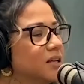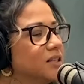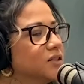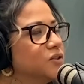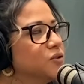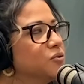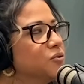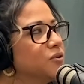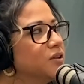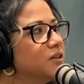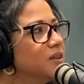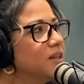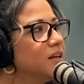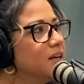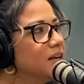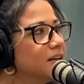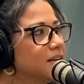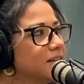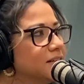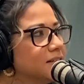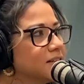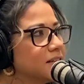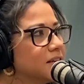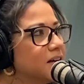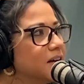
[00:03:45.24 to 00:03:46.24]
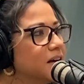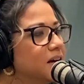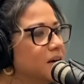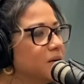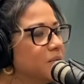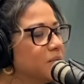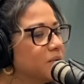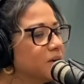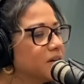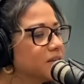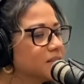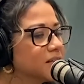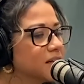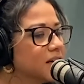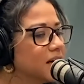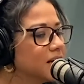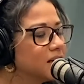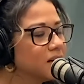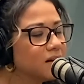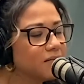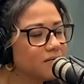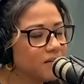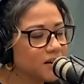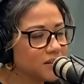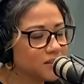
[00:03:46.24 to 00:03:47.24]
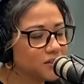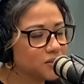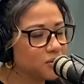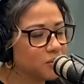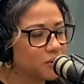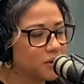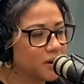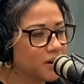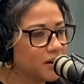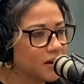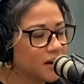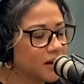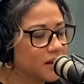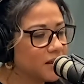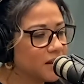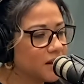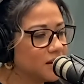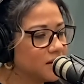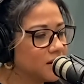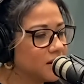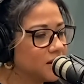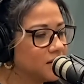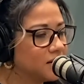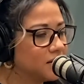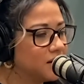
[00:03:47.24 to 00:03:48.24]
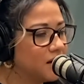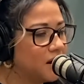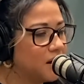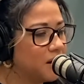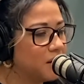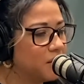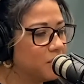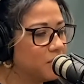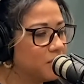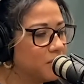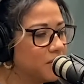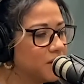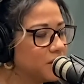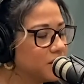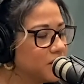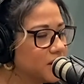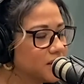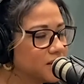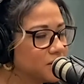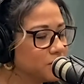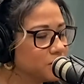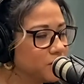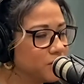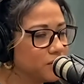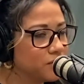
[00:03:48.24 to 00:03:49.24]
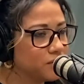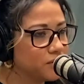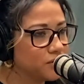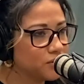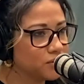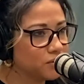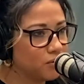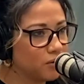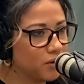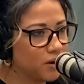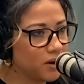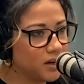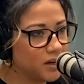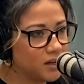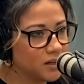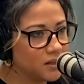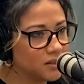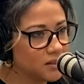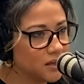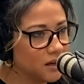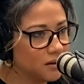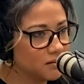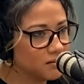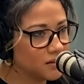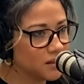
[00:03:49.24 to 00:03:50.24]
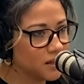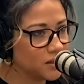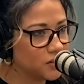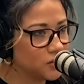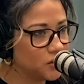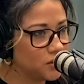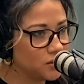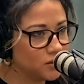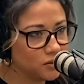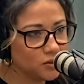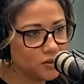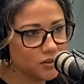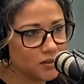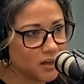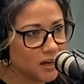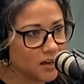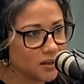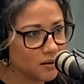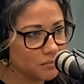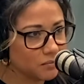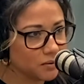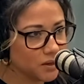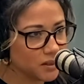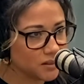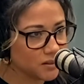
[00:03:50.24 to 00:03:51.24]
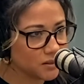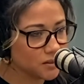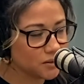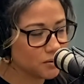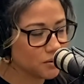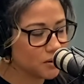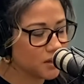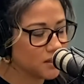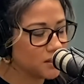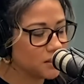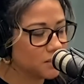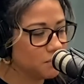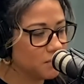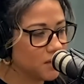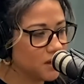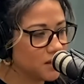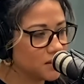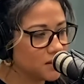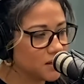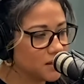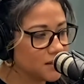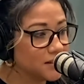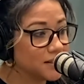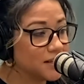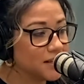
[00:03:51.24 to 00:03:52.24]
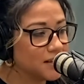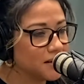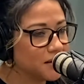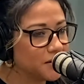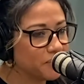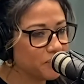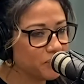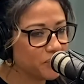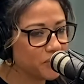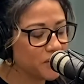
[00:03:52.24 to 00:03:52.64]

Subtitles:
So the thing is, because I love that story. I think that it's a beautiful story, and it sounds like she's heading places. So that's amazing, Xena.